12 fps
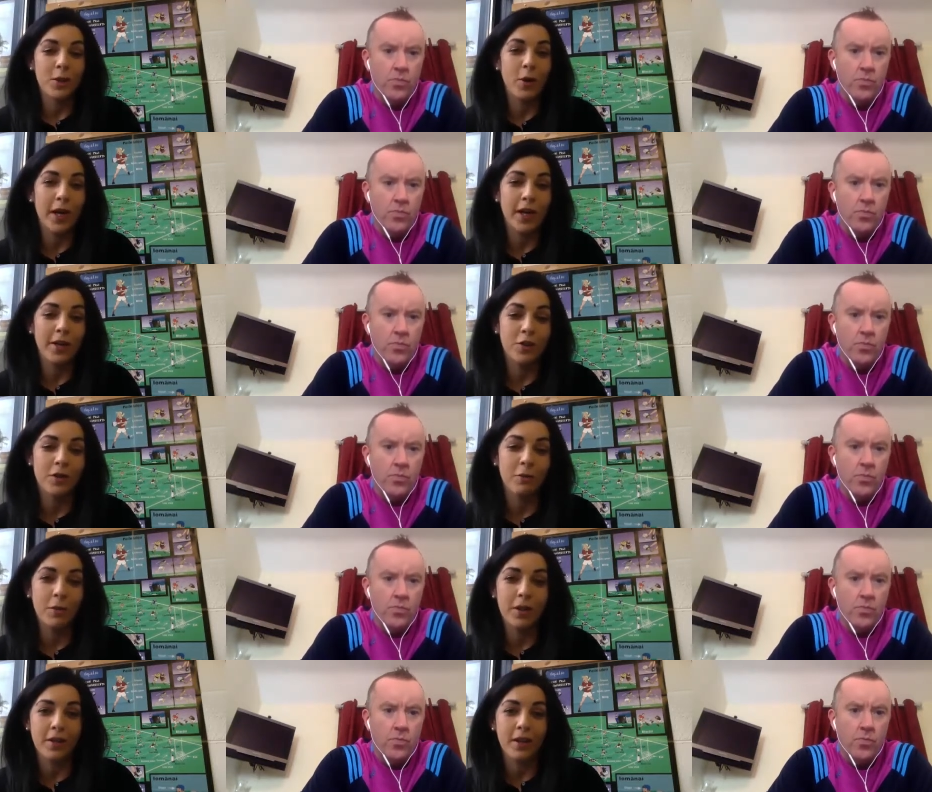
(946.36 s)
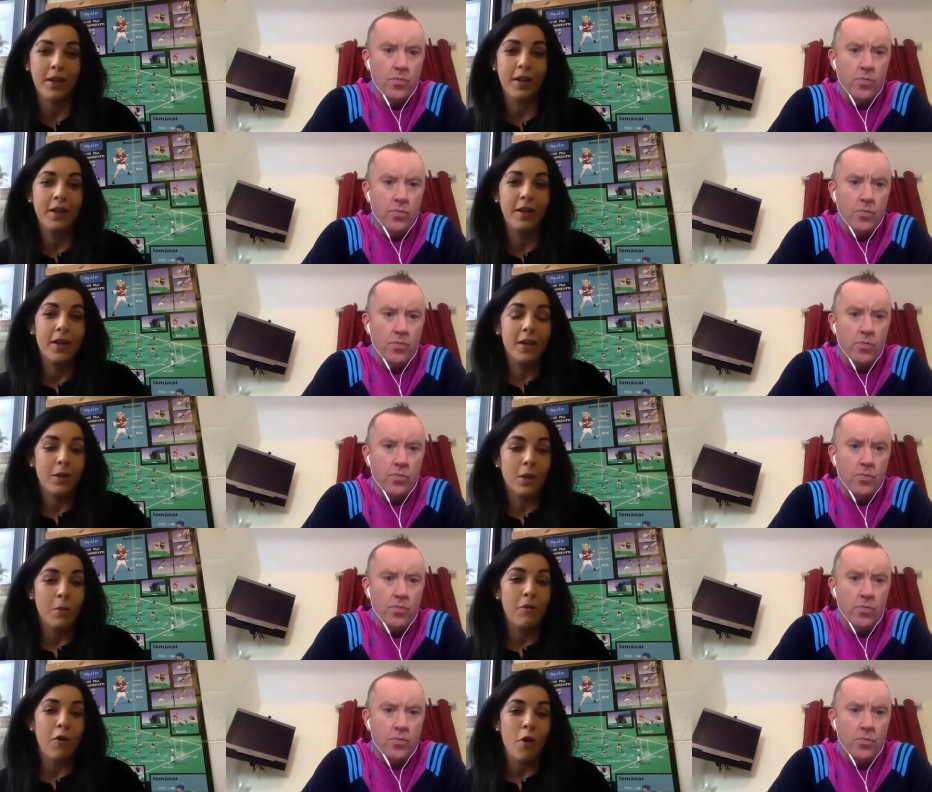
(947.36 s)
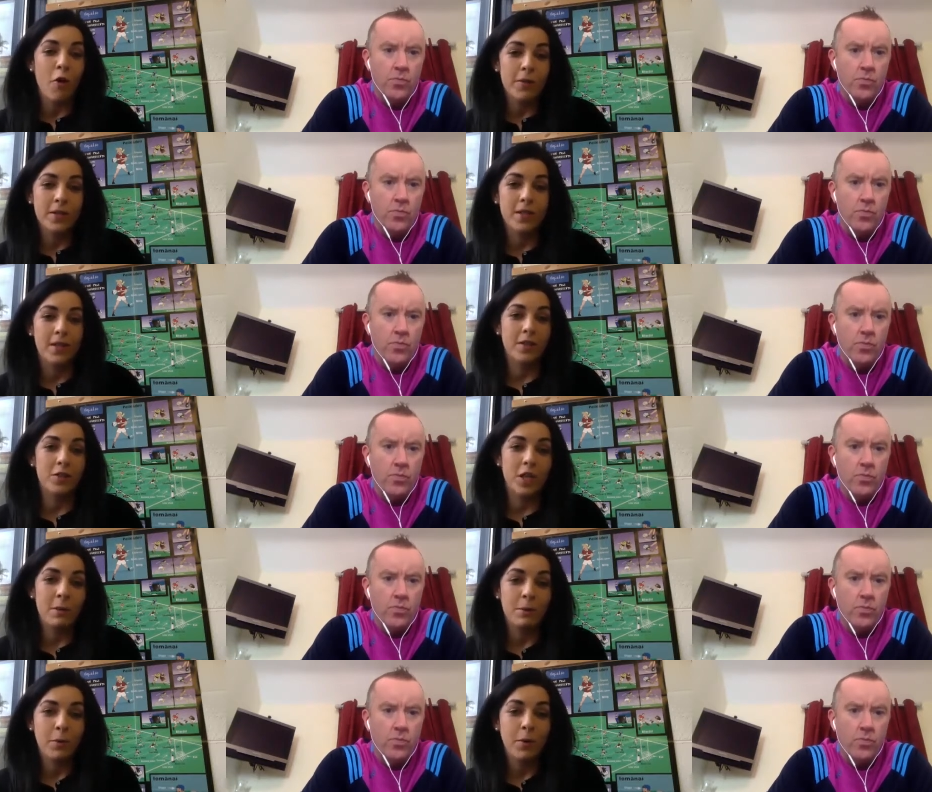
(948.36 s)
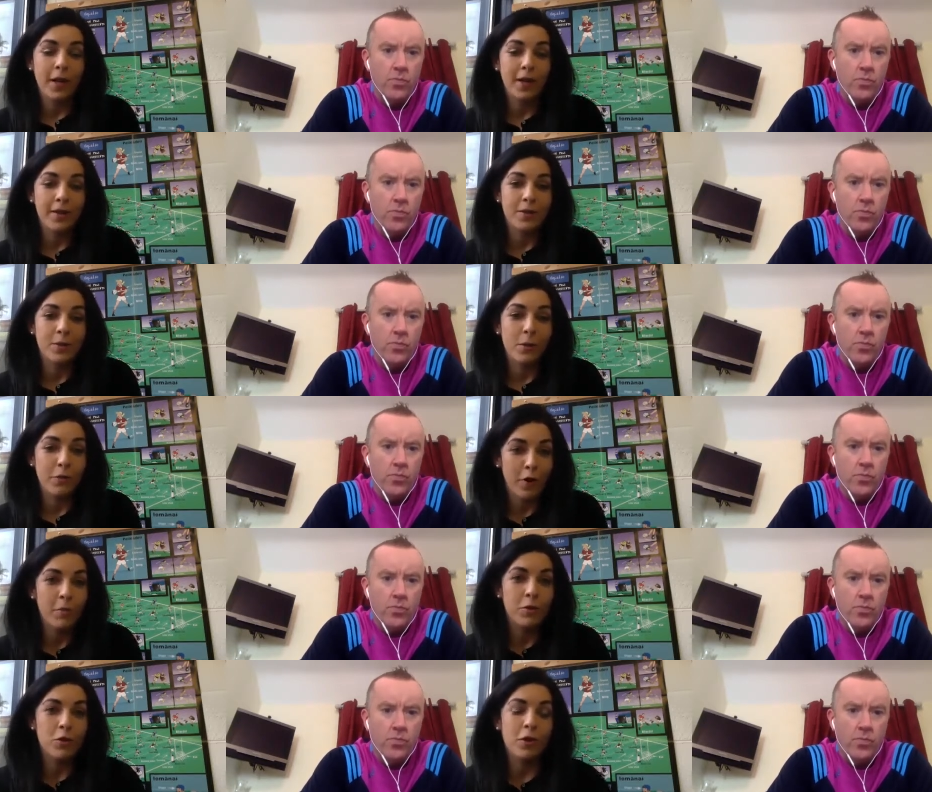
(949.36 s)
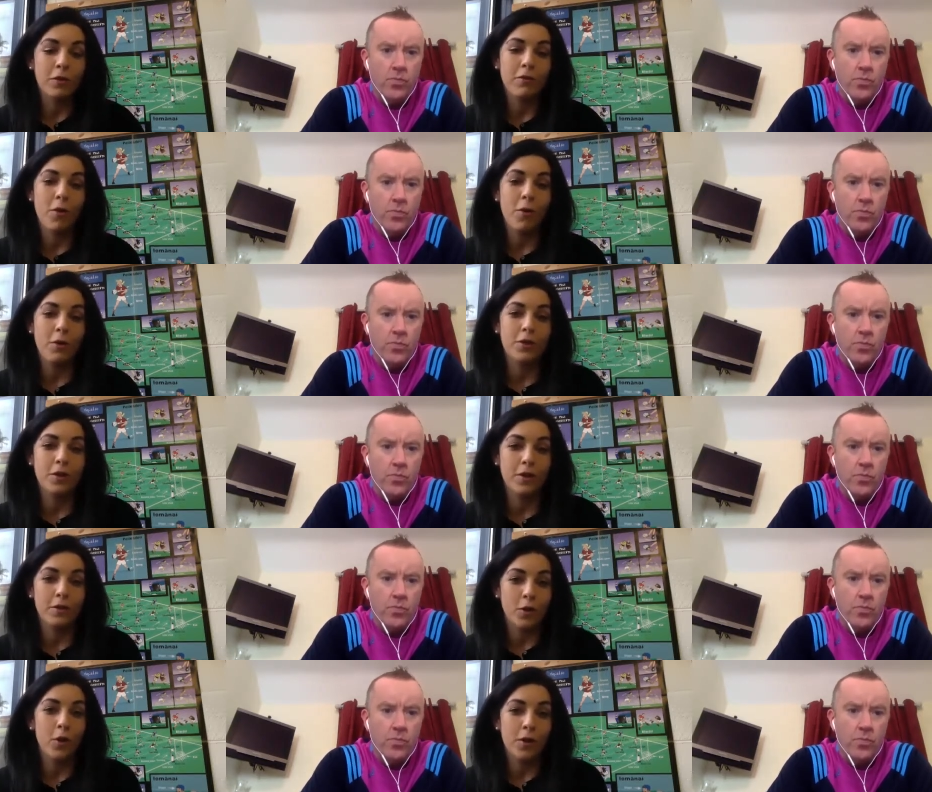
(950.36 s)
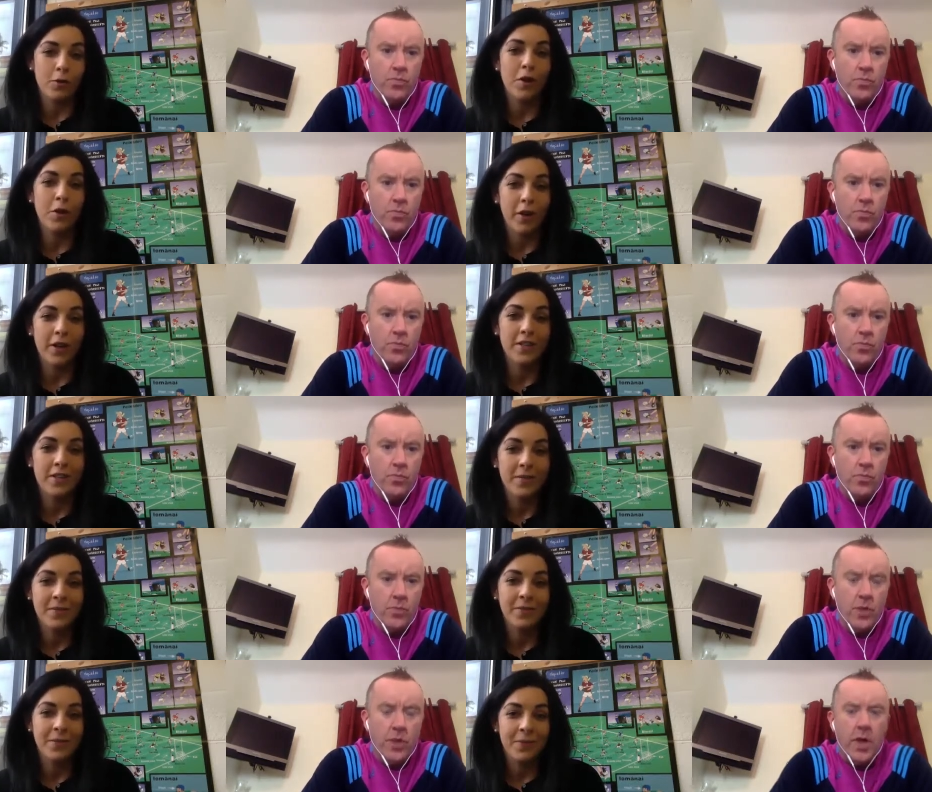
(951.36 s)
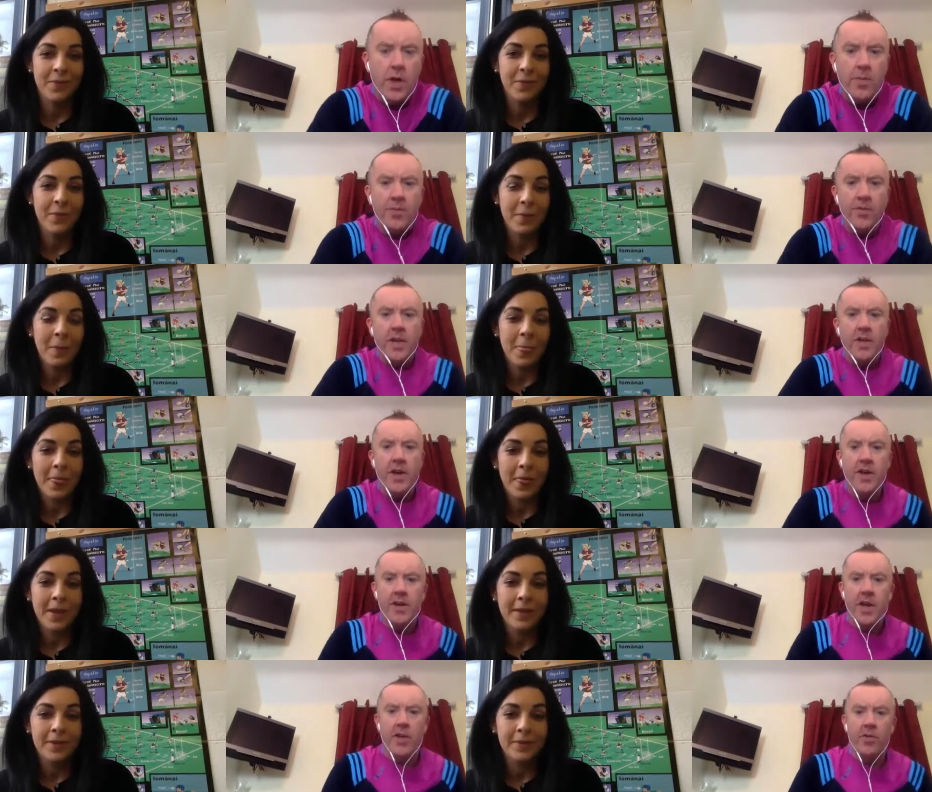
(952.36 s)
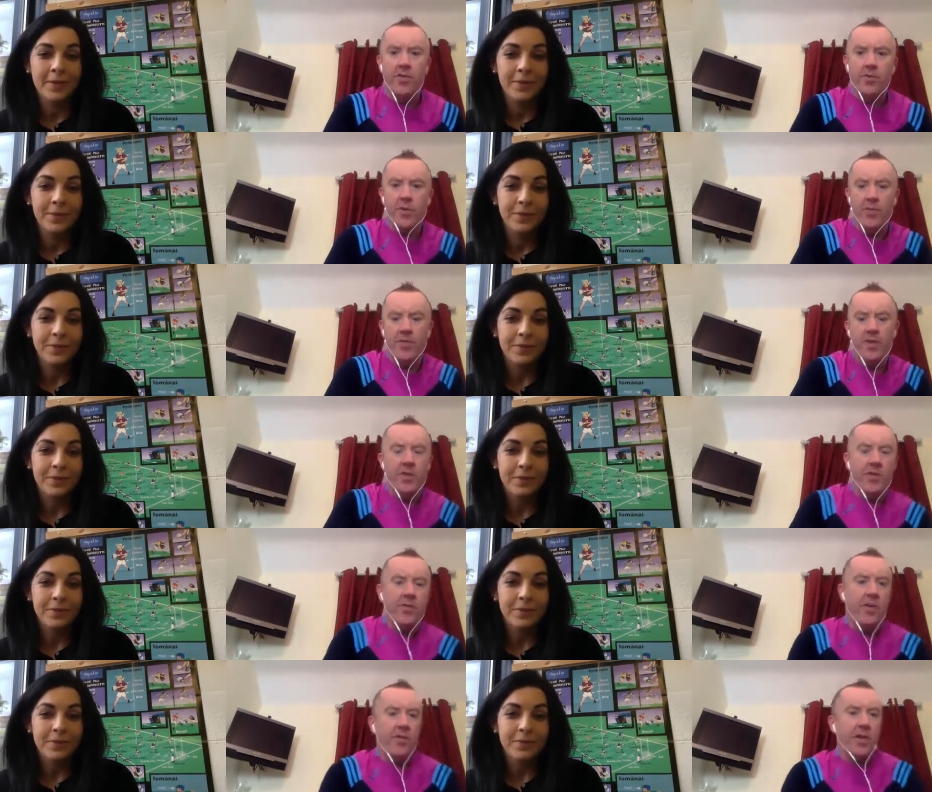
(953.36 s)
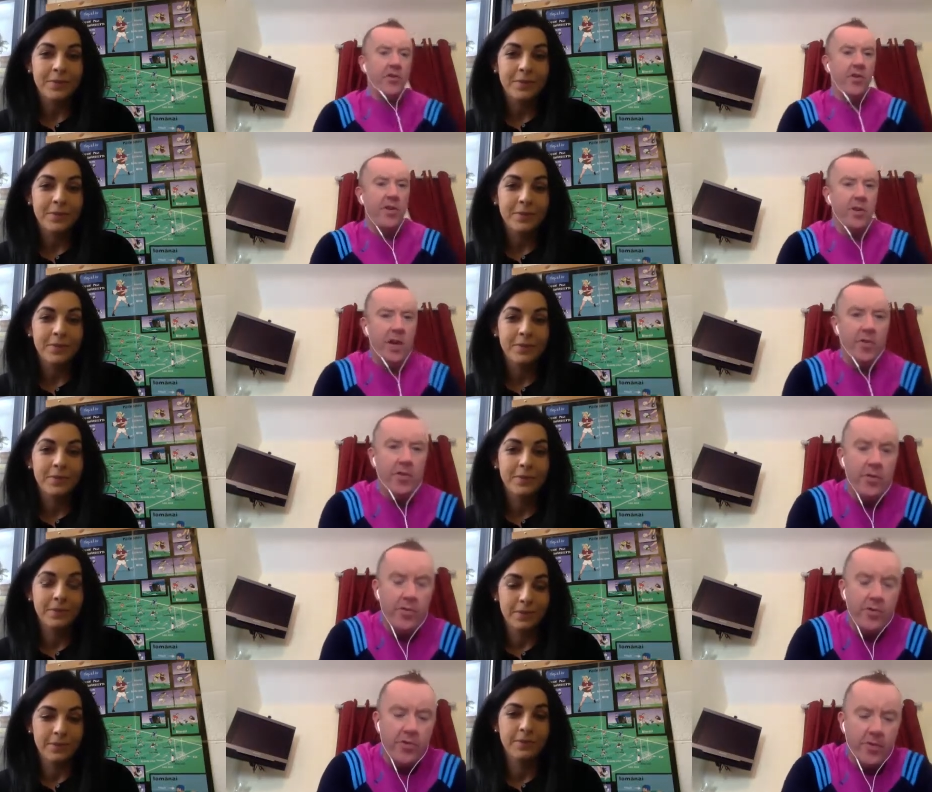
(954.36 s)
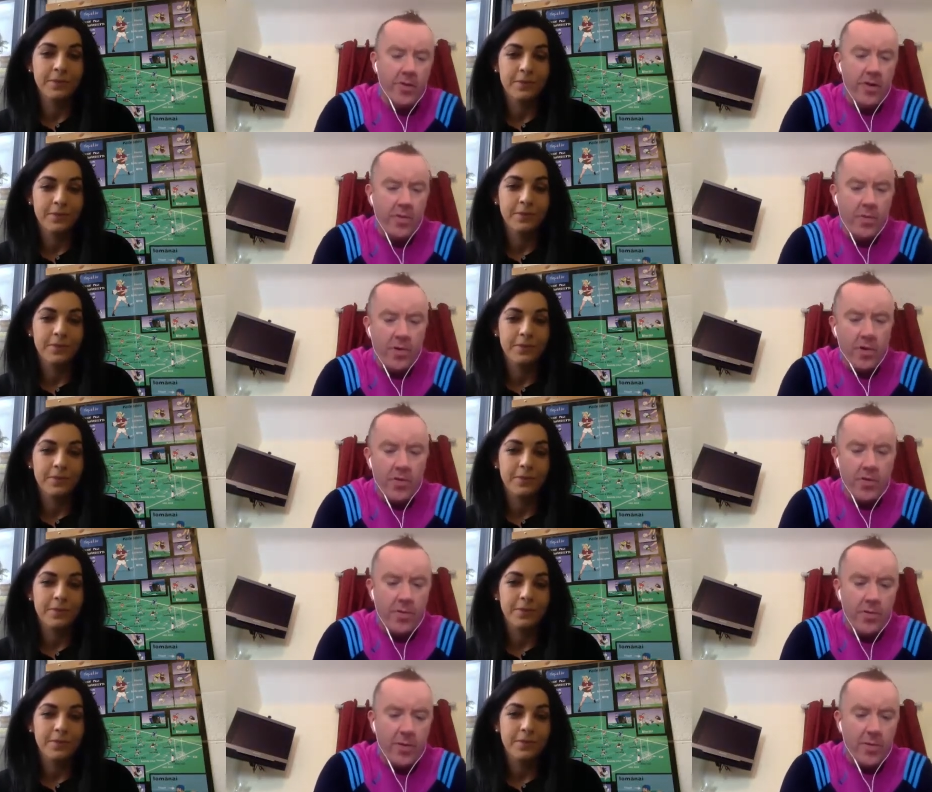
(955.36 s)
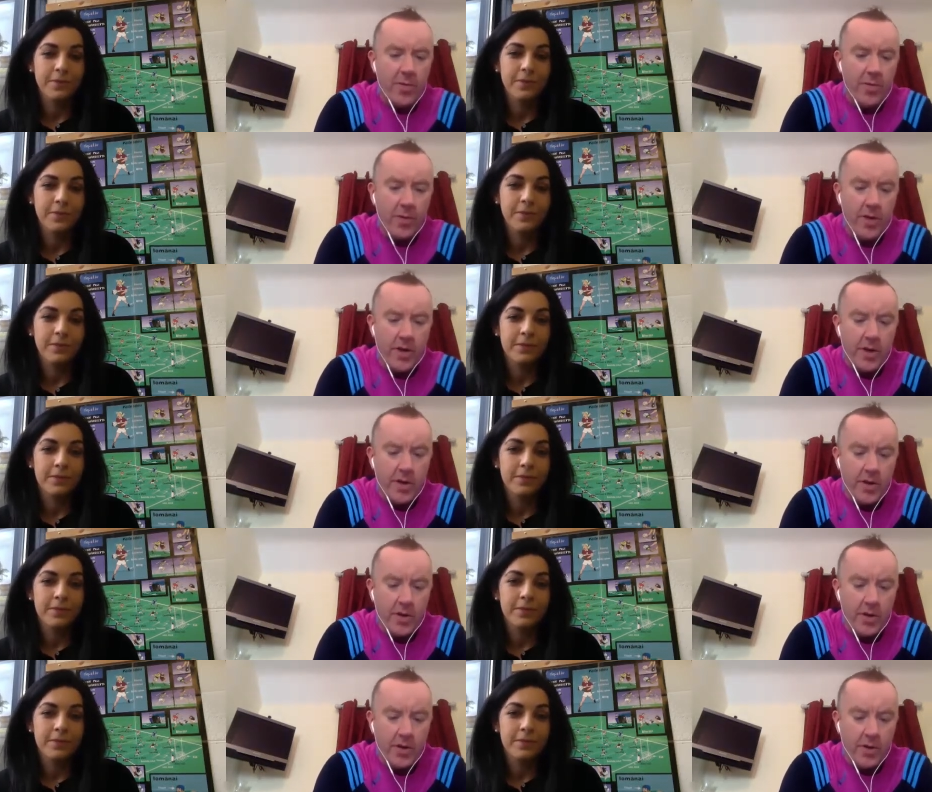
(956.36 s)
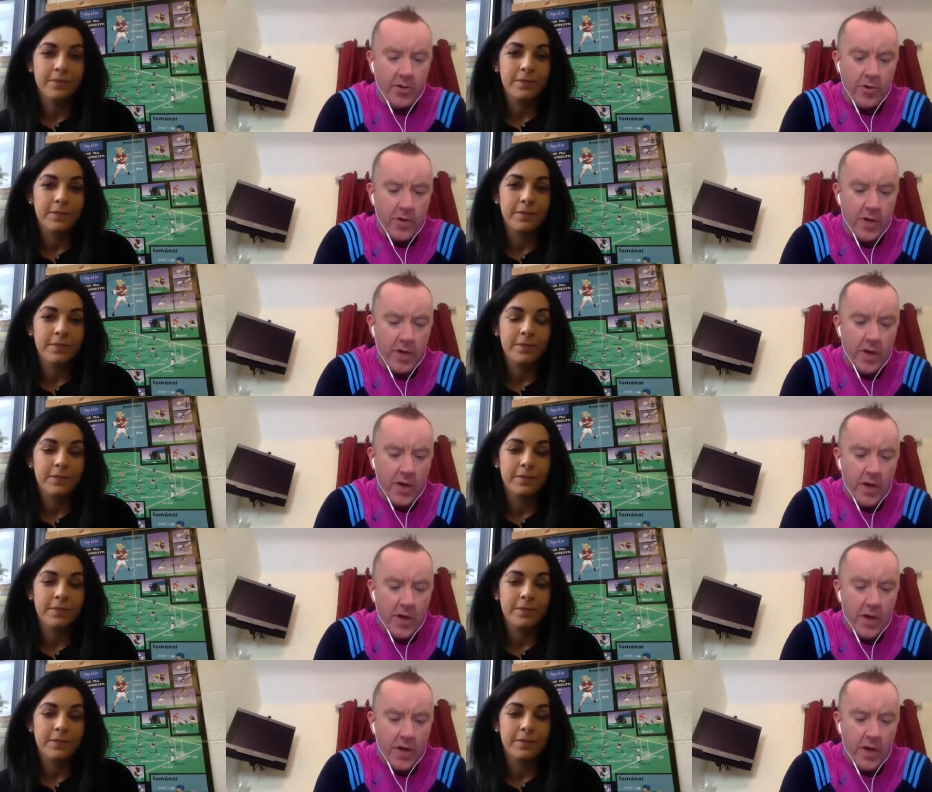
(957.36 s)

Speaker 1: occasion with uh, the performances that the teams put in. So we're very much looking forward to, to all three grades.
Speaker 2: Yeah, and absolutely, and they are the adult representatives of each of their counties, which is very important to remember as well on, on, on the journey.